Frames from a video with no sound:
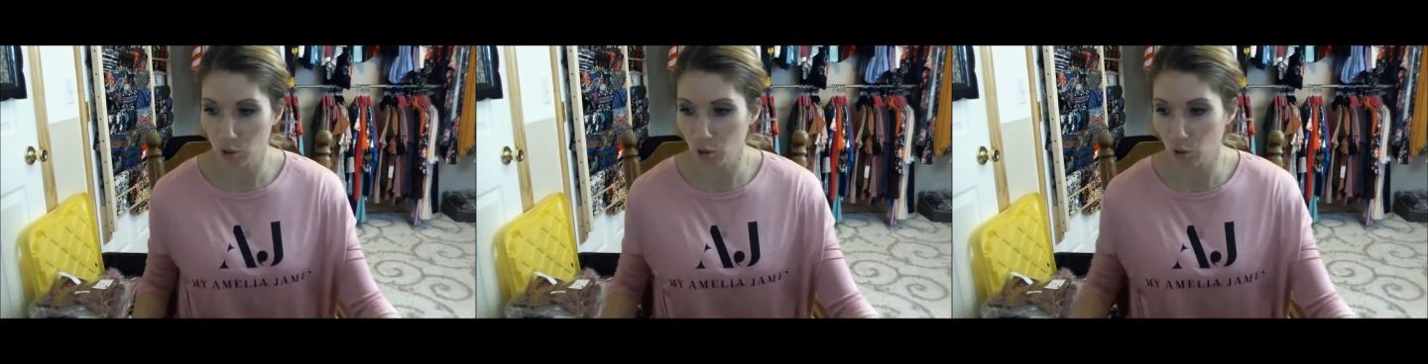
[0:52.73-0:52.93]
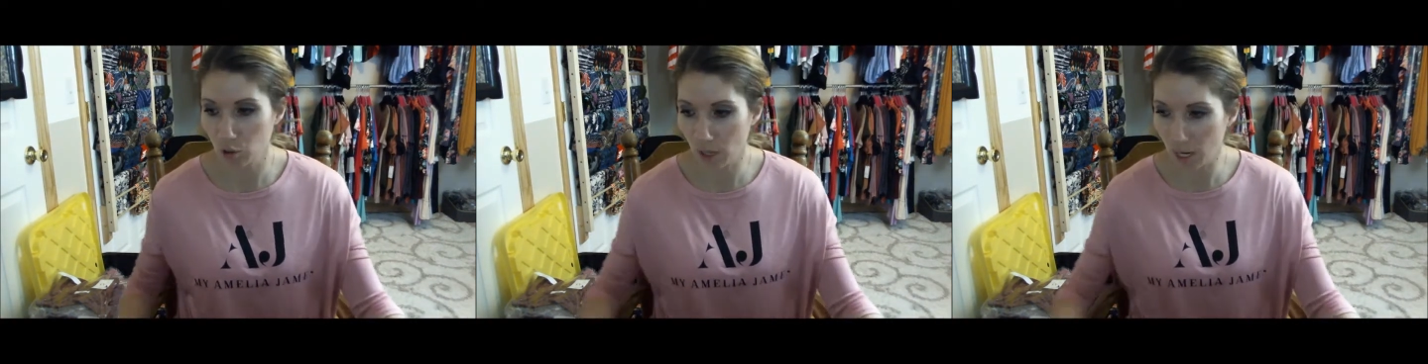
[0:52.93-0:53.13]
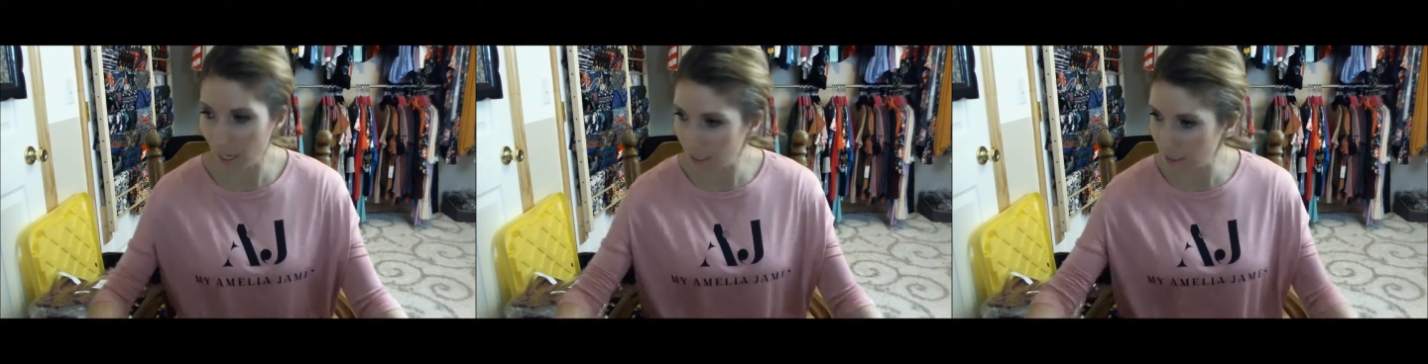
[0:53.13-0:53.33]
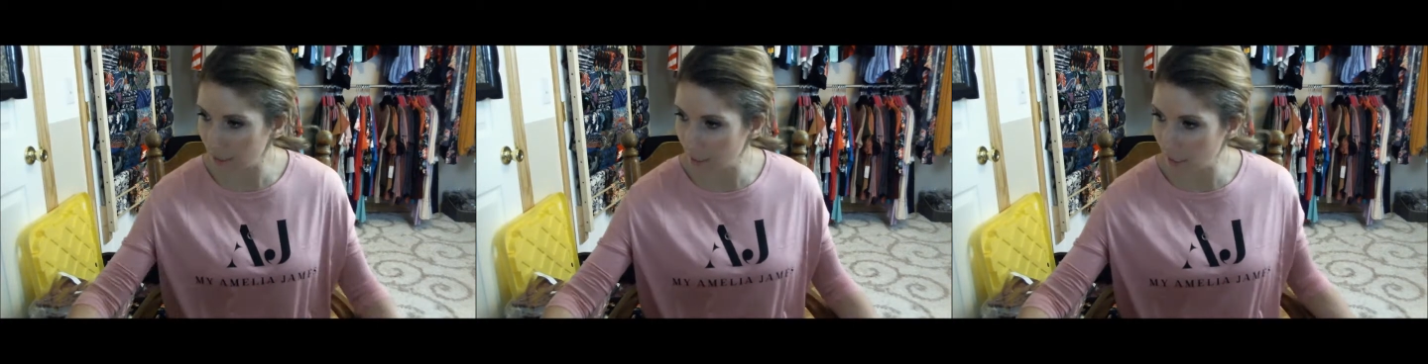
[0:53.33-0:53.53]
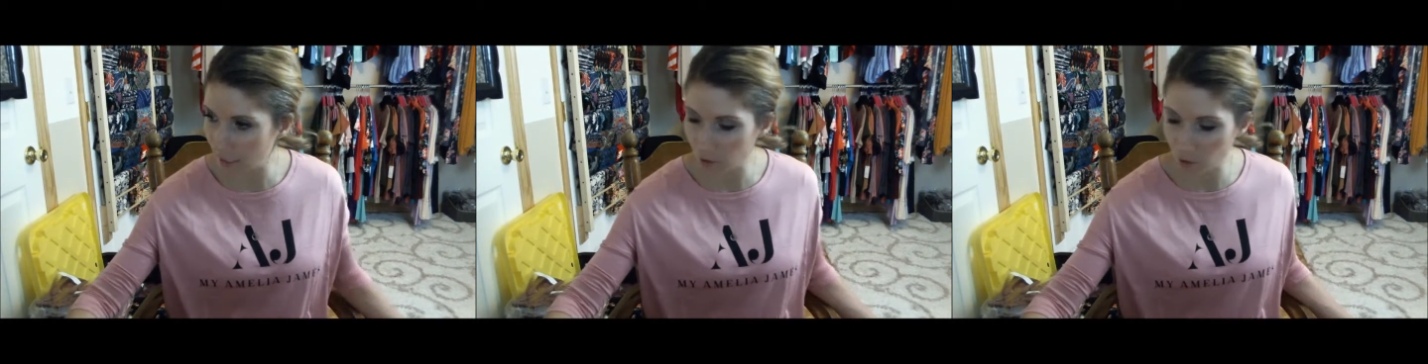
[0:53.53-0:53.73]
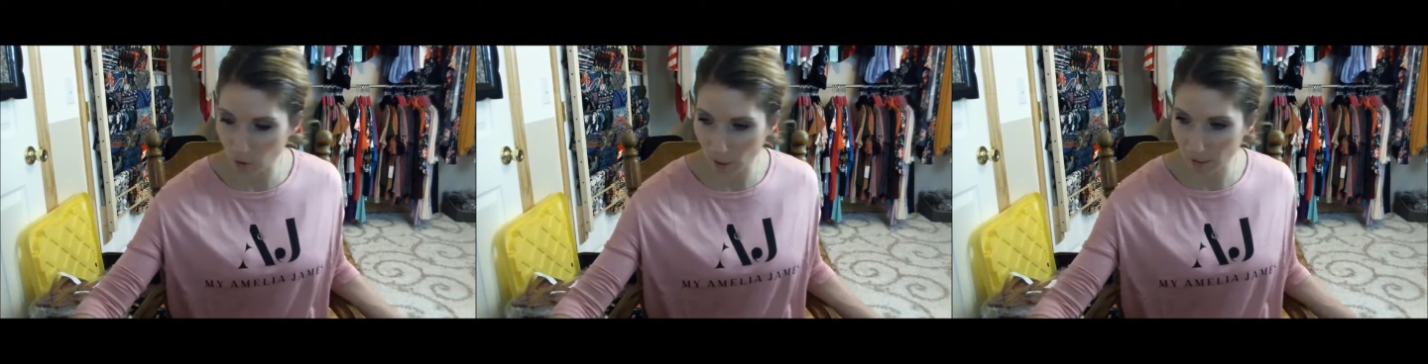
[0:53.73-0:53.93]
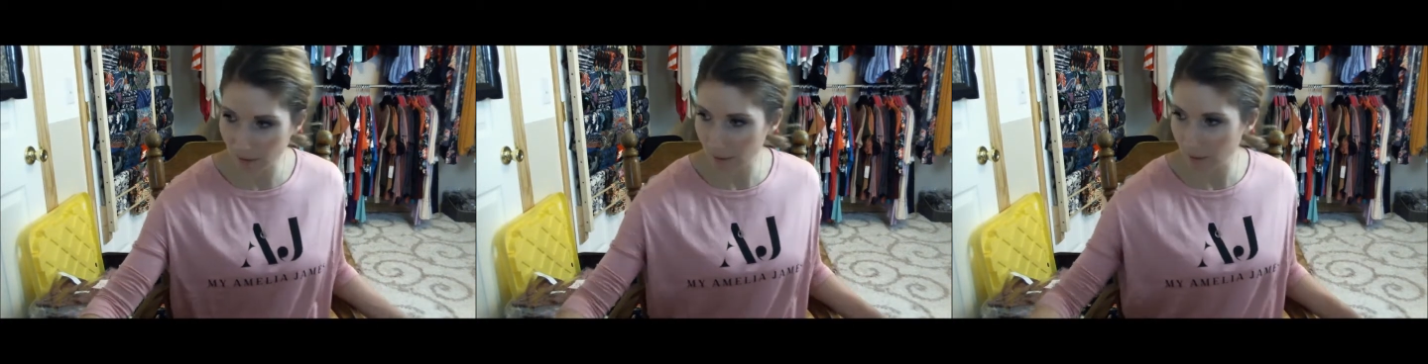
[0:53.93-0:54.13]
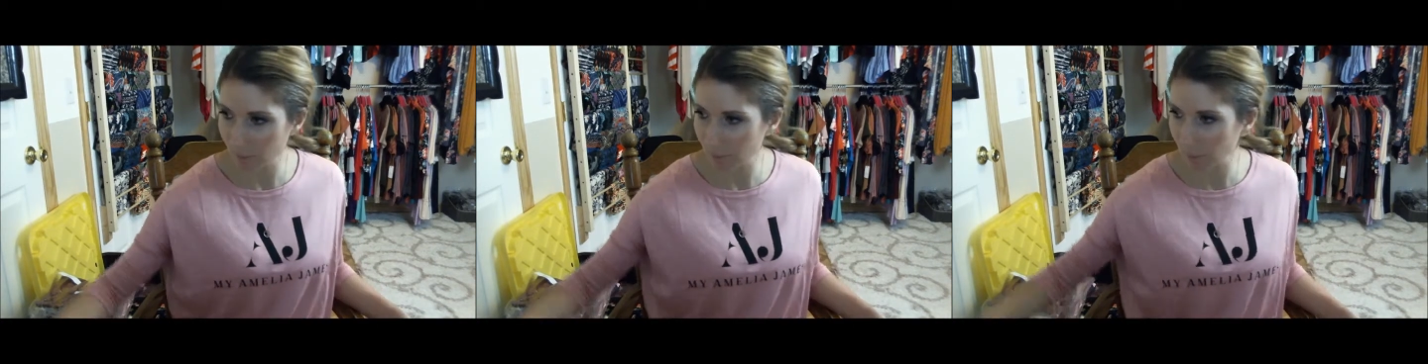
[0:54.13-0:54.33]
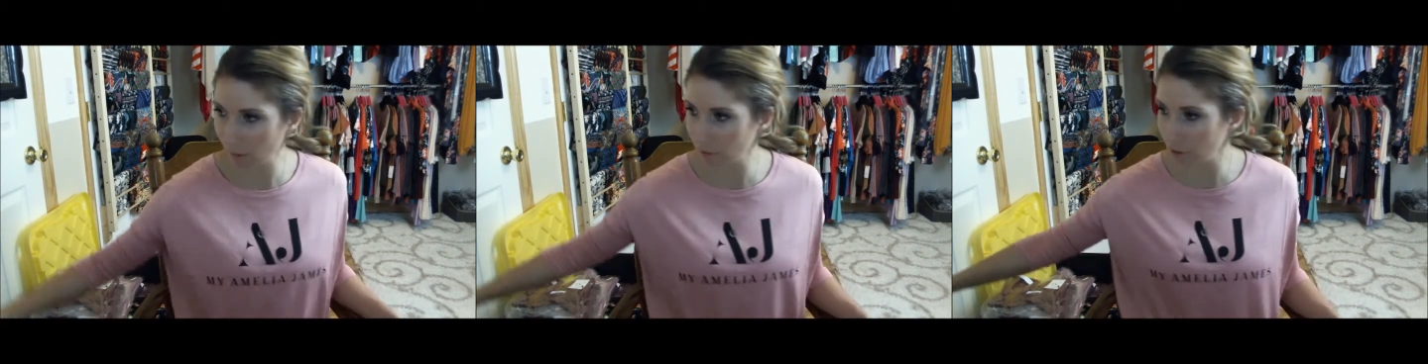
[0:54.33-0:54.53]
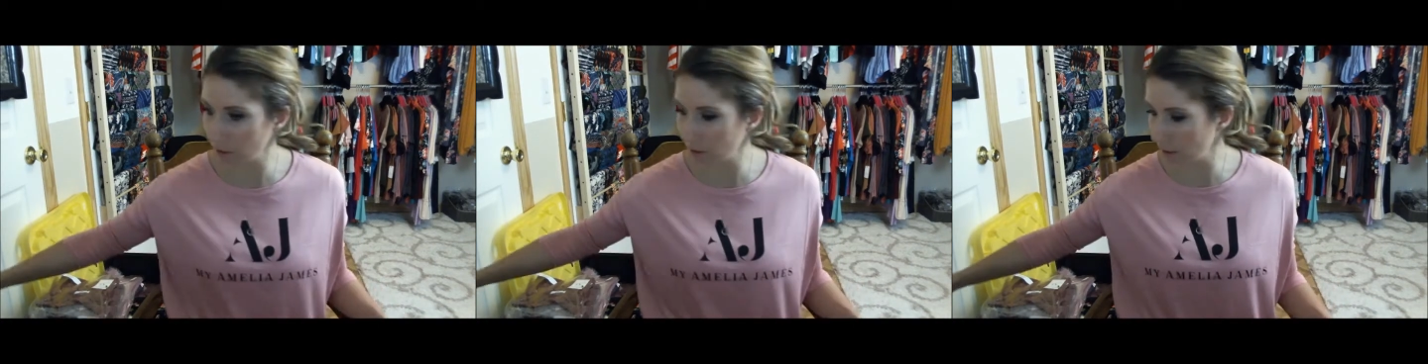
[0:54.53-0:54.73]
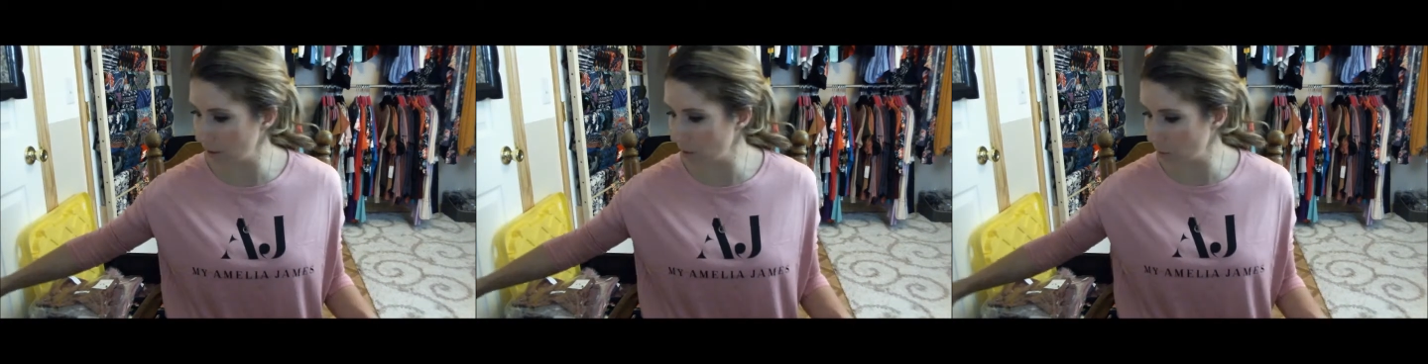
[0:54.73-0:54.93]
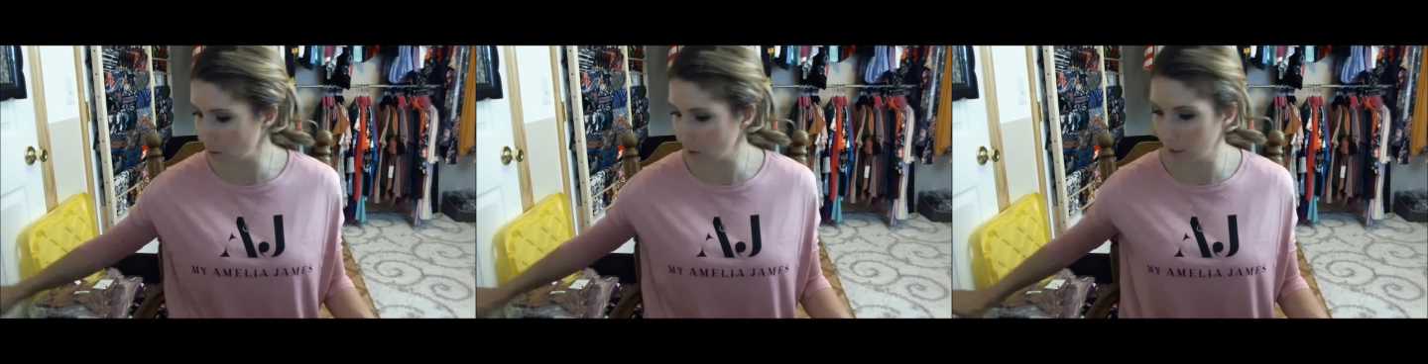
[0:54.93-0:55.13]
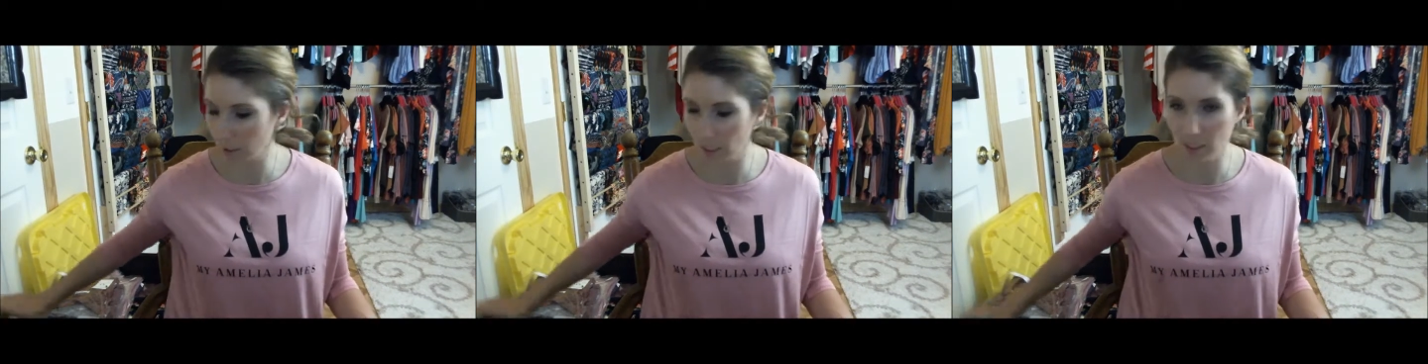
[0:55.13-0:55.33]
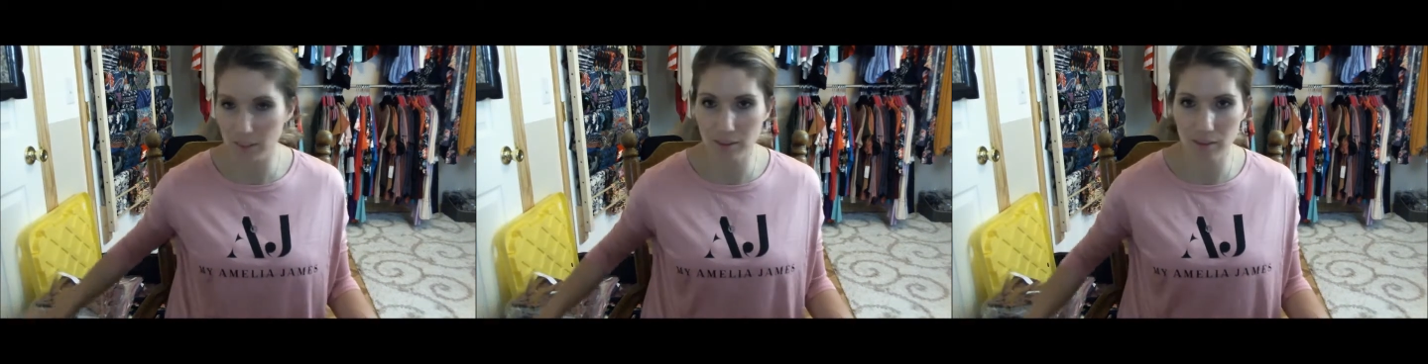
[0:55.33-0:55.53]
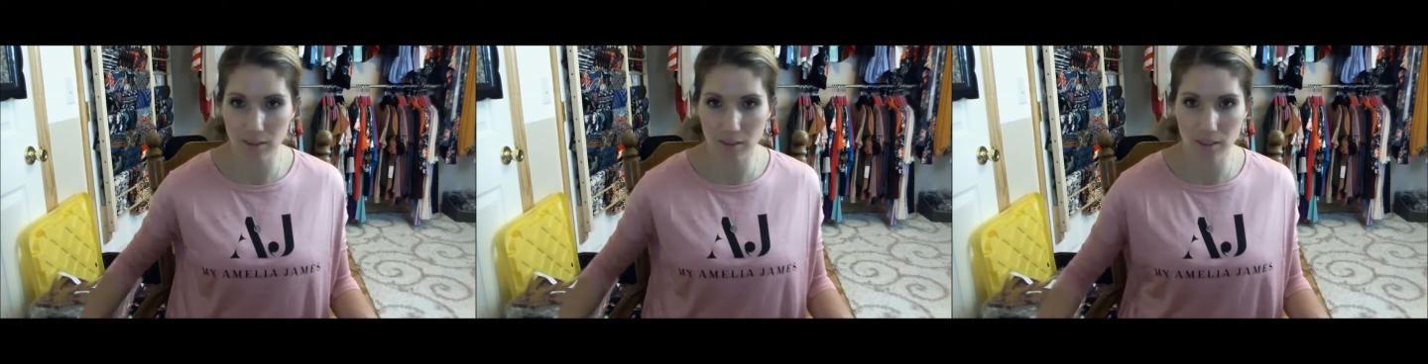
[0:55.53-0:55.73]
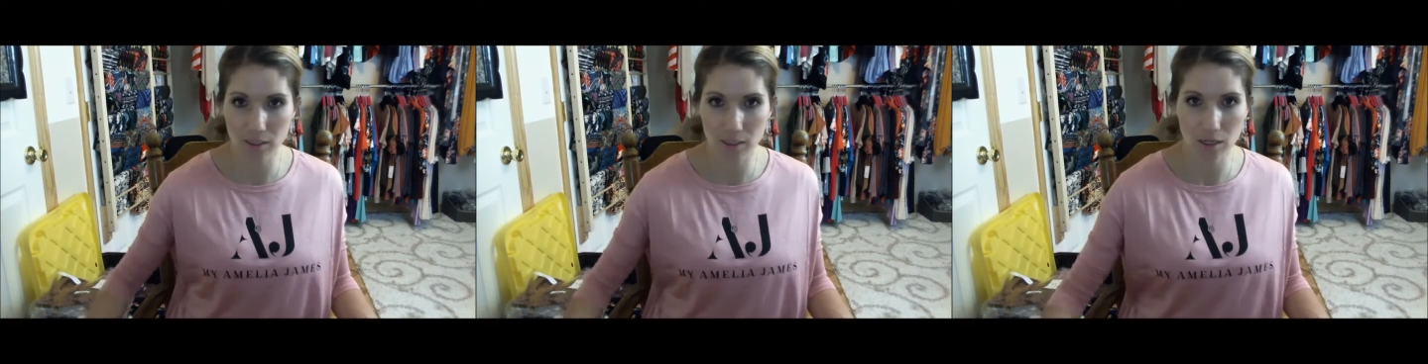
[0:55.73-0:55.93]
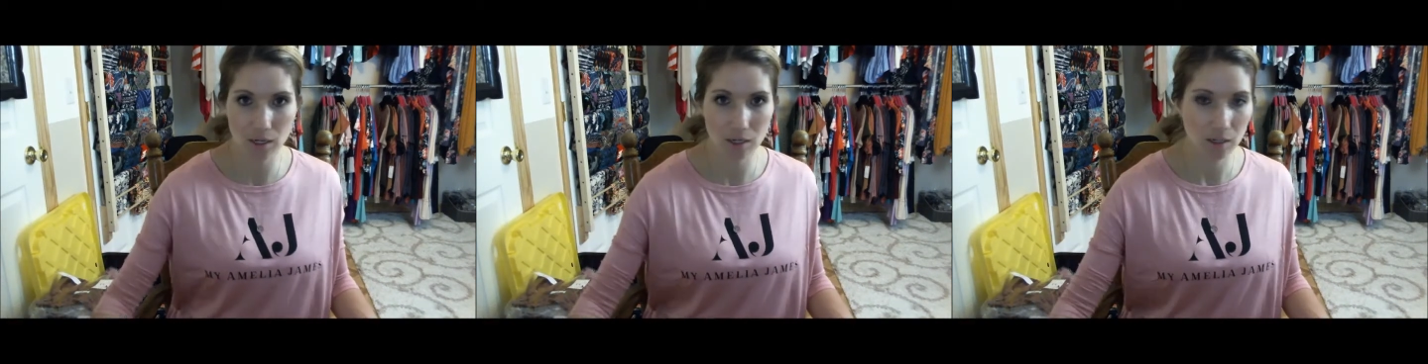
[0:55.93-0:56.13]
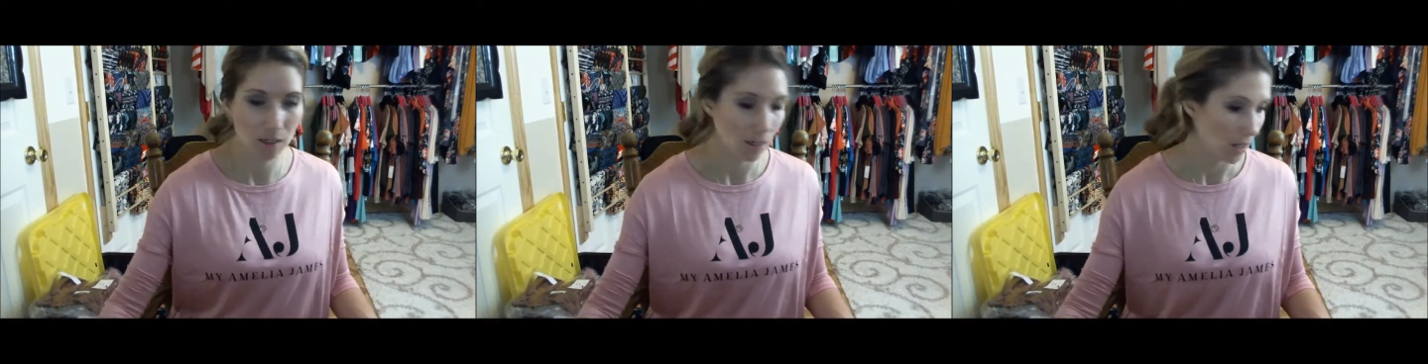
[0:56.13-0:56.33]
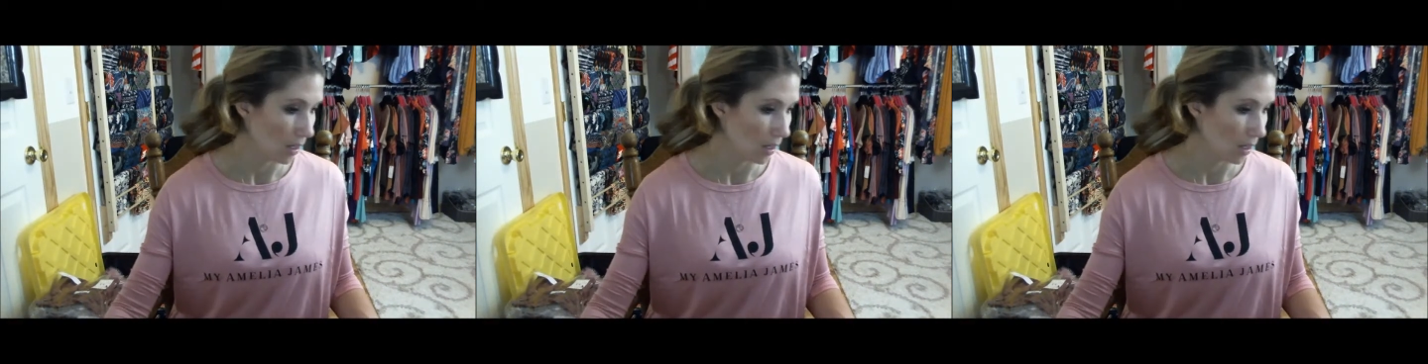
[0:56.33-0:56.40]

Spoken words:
crazy trying to keep everything organized in here